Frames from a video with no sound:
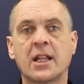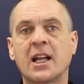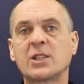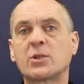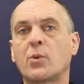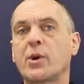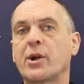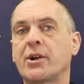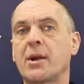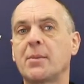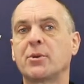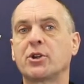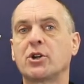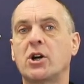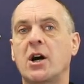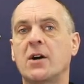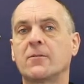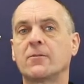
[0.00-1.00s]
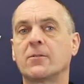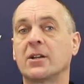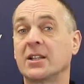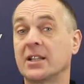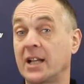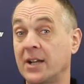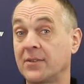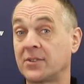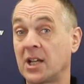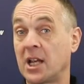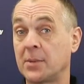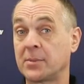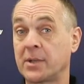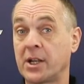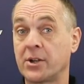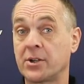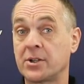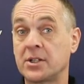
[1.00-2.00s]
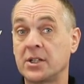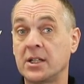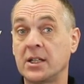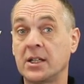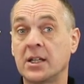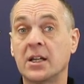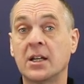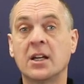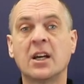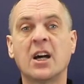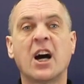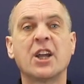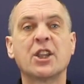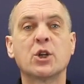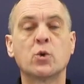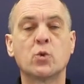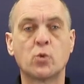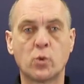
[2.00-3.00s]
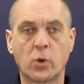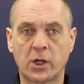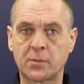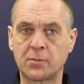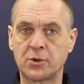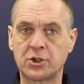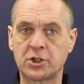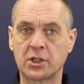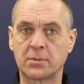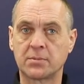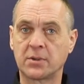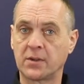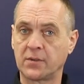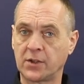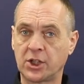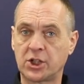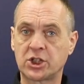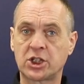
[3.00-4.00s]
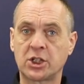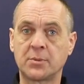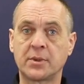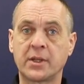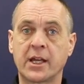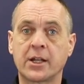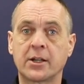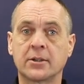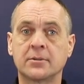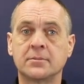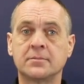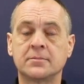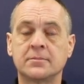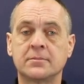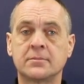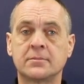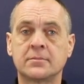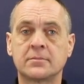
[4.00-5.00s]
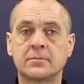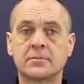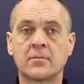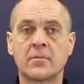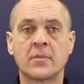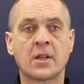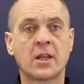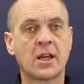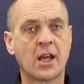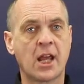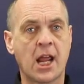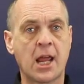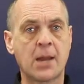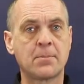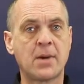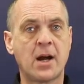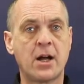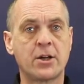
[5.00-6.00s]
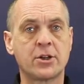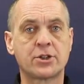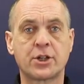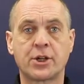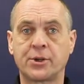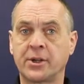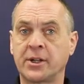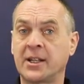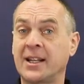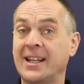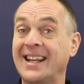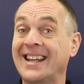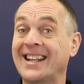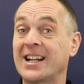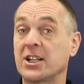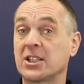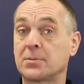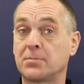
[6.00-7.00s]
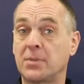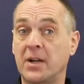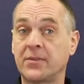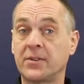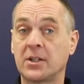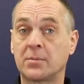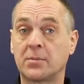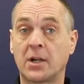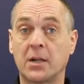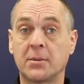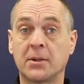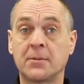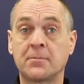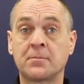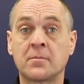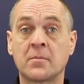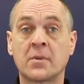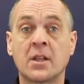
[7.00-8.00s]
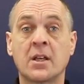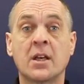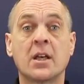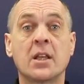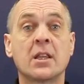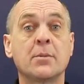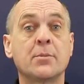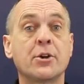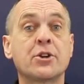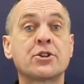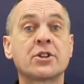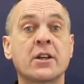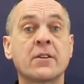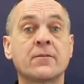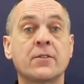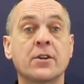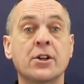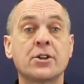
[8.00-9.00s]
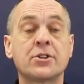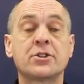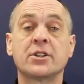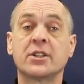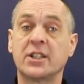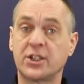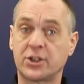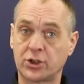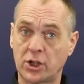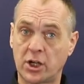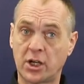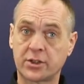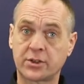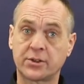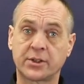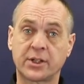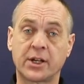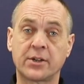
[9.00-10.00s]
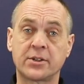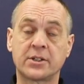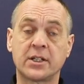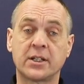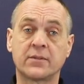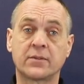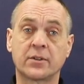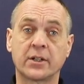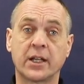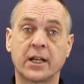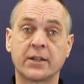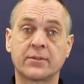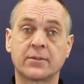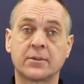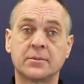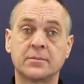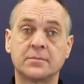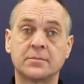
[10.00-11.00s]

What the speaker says: That's why we are able to offer a lifetime guarantee on the workmanship of each simulator. Hand polished in our in-house buffing department, the mirror shine finish is also guaranteed for life.